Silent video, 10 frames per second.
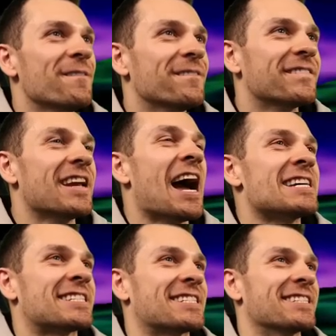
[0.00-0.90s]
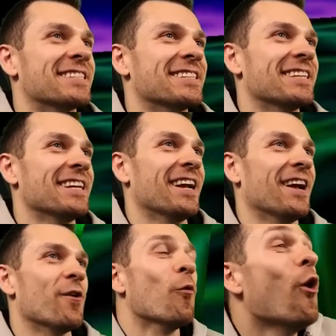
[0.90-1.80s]
Yes!
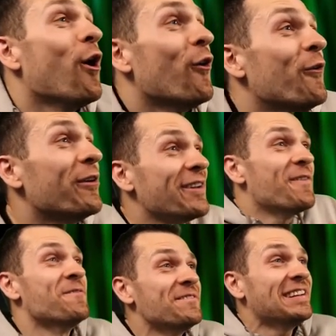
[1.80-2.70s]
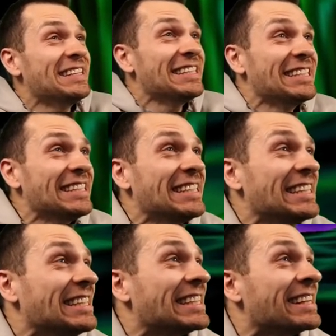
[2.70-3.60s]
Whoa! What do you
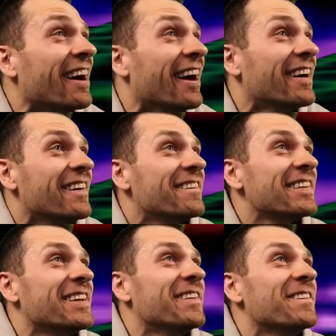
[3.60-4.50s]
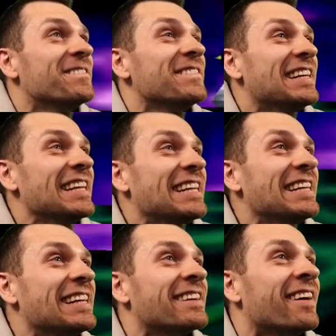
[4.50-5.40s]
mean? What do you
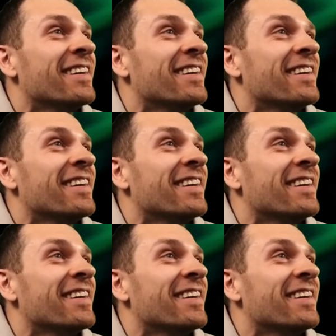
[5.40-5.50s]
mean?